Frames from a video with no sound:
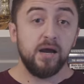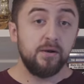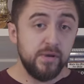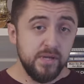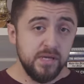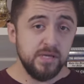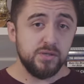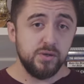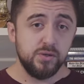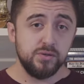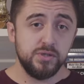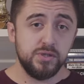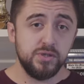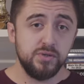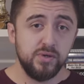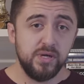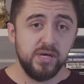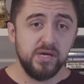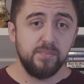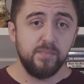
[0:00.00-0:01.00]
I already told
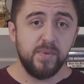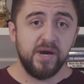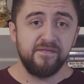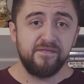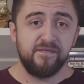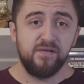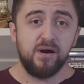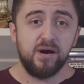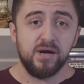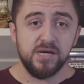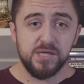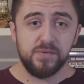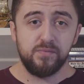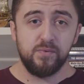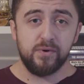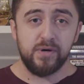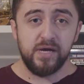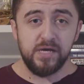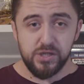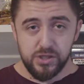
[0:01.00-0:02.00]
you in my vlogs
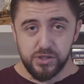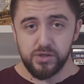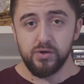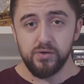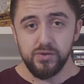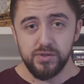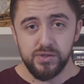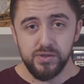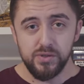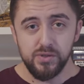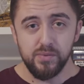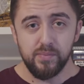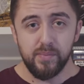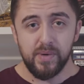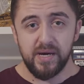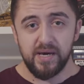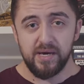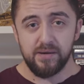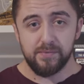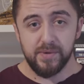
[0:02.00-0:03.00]
where I showed you
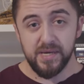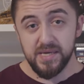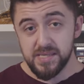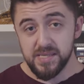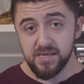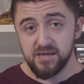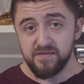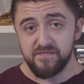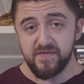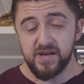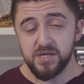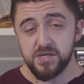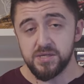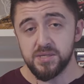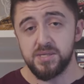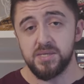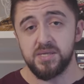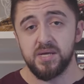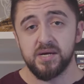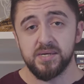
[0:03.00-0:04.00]
my racing
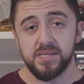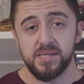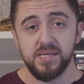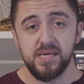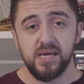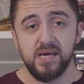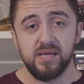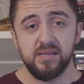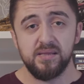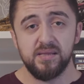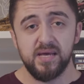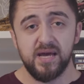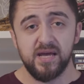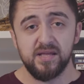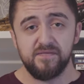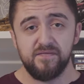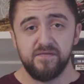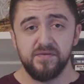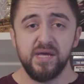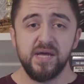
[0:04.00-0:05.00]
adventures at RCN
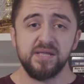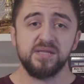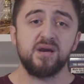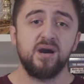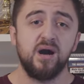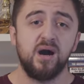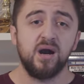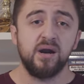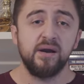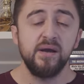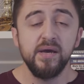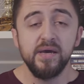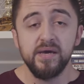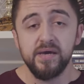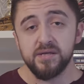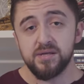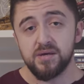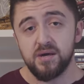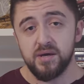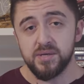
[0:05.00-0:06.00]
that for that car, car,
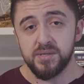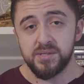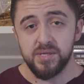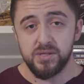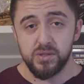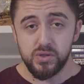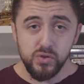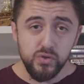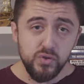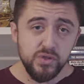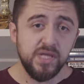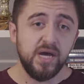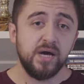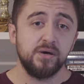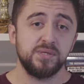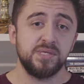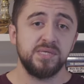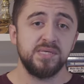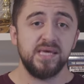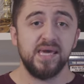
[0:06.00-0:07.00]
it costed
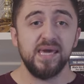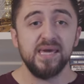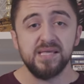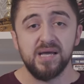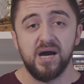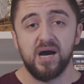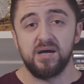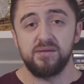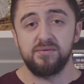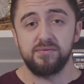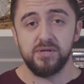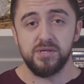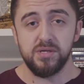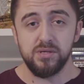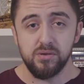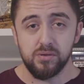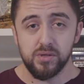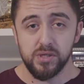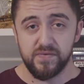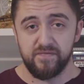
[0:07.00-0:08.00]

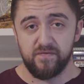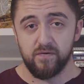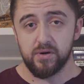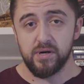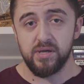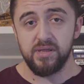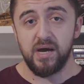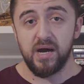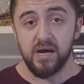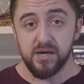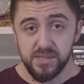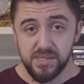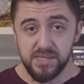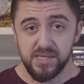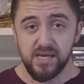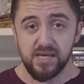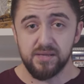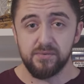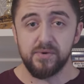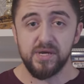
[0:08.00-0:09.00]
2,800 euros for an
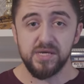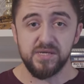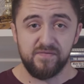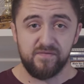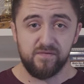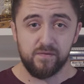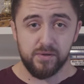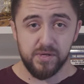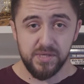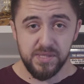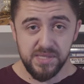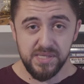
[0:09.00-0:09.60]
RCN race for a